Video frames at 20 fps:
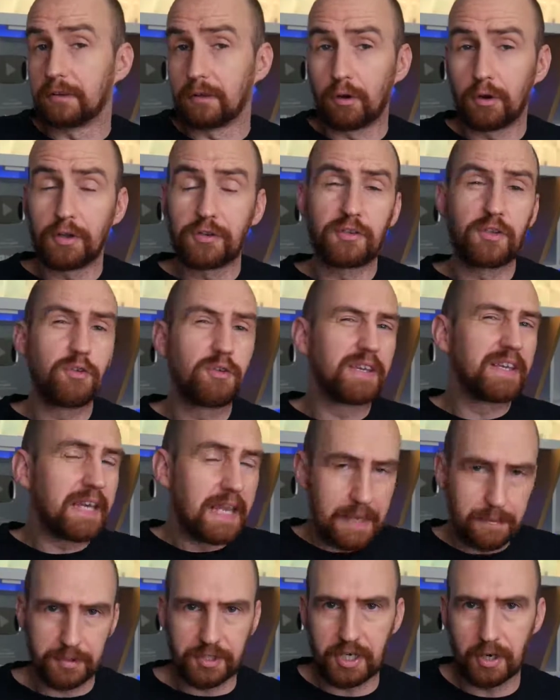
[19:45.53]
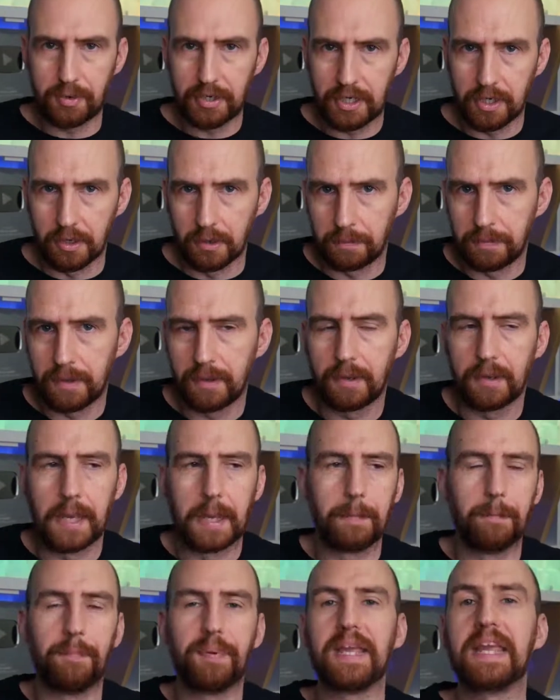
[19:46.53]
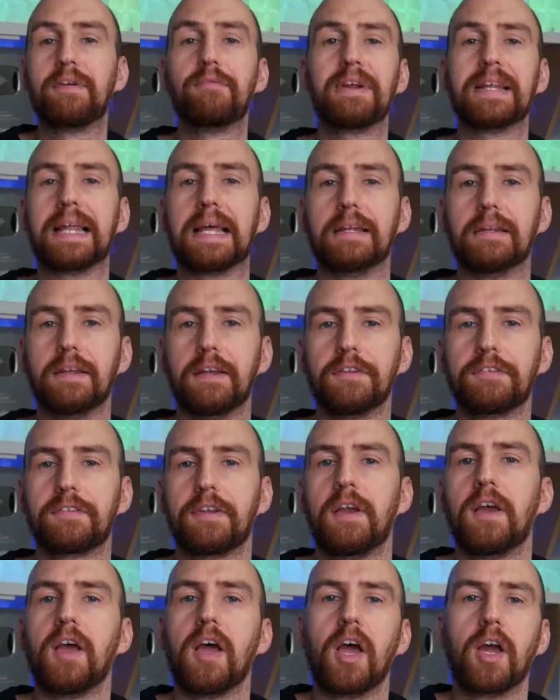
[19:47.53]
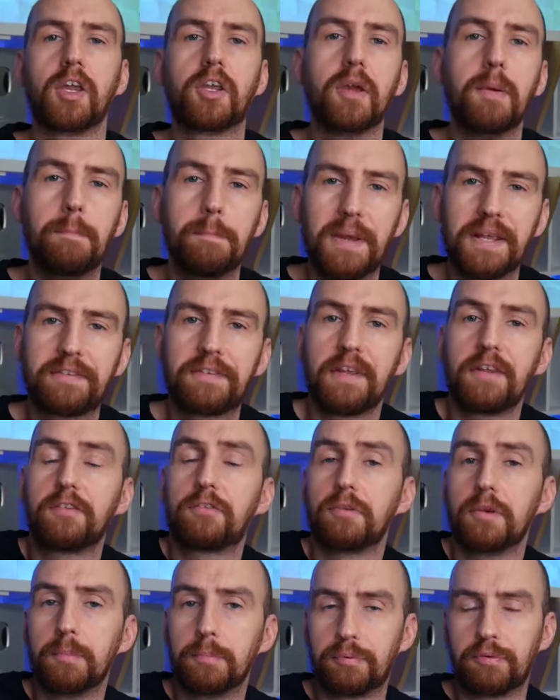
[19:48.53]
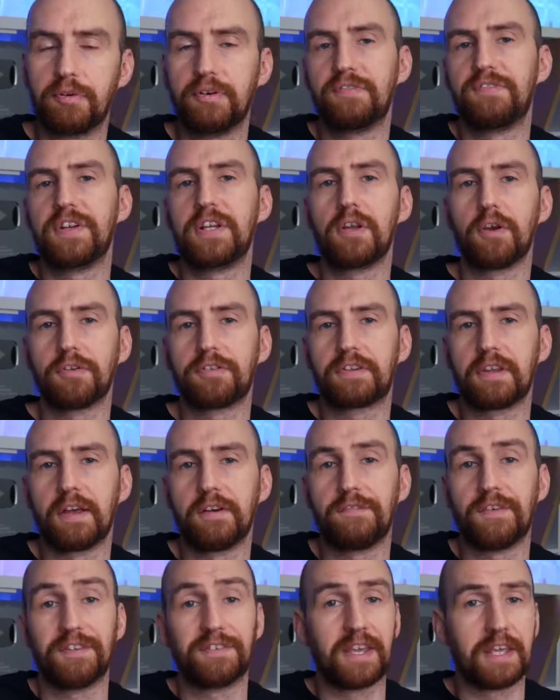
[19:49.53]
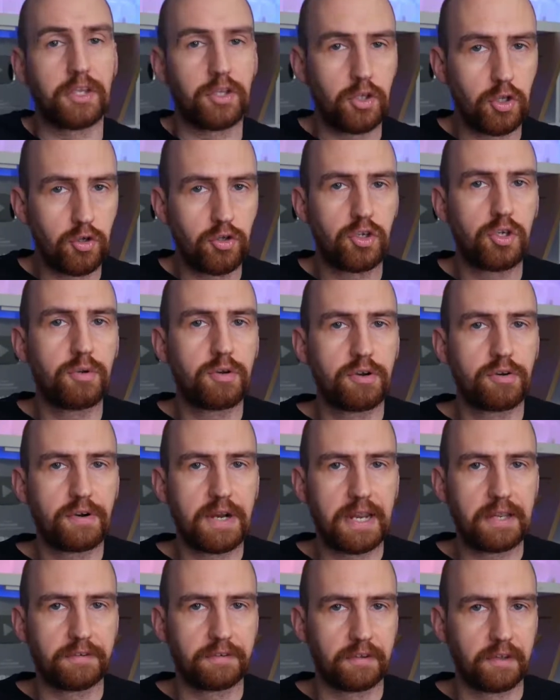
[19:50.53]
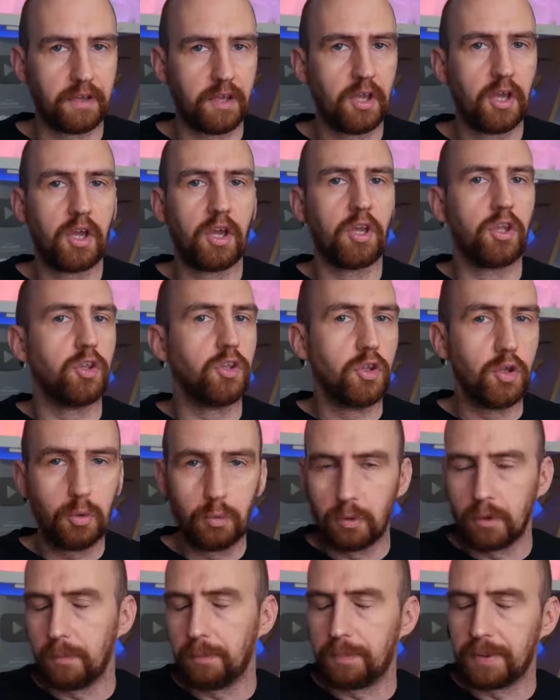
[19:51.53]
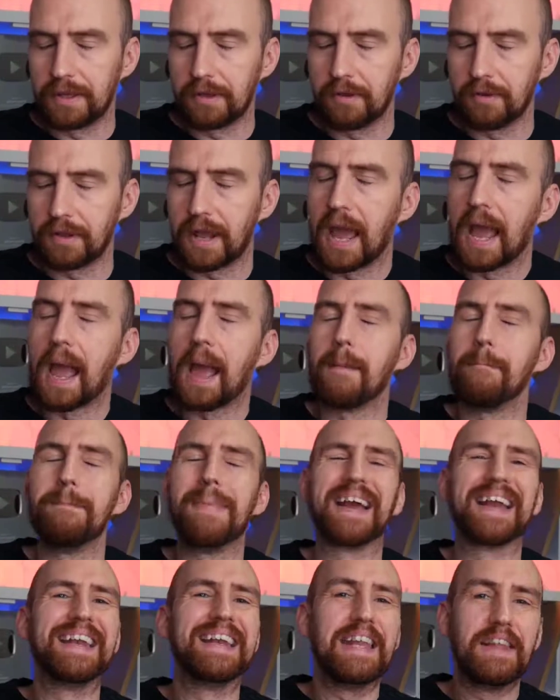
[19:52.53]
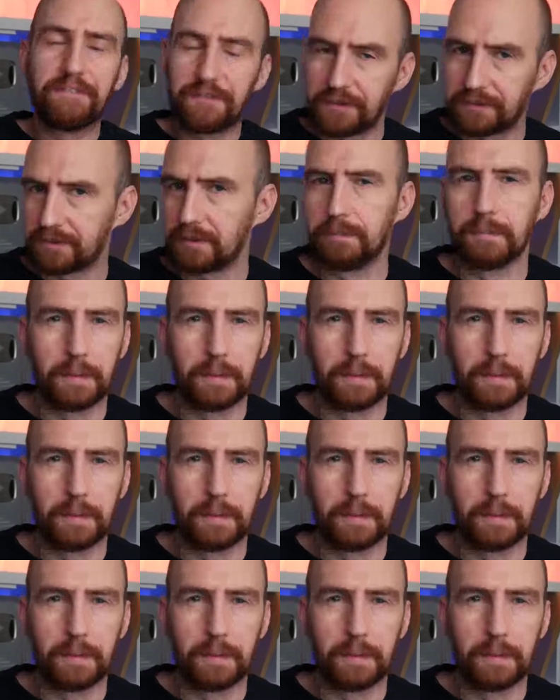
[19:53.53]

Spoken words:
long as you keep showing up, being relentless, and committing to improving yourself as a YouTube creator, you will build magnificent